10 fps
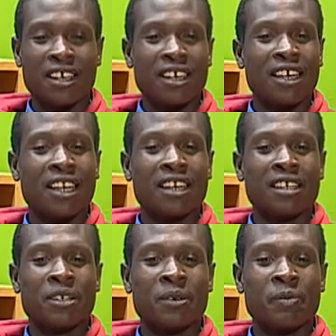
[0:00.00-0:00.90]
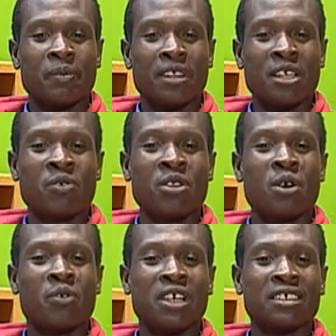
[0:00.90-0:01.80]
And if they were
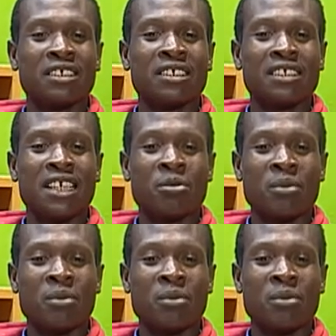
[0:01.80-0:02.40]
first designed by